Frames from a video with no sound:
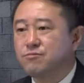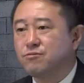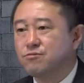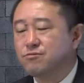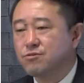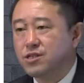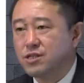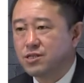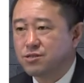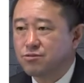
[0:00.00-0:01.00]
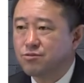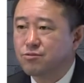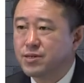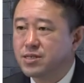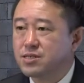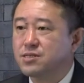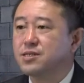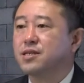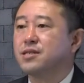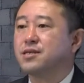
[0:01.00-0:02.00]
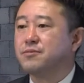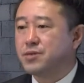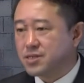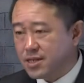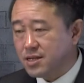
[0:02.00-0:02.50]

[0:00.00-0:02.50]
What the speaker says: As seen from this graph, the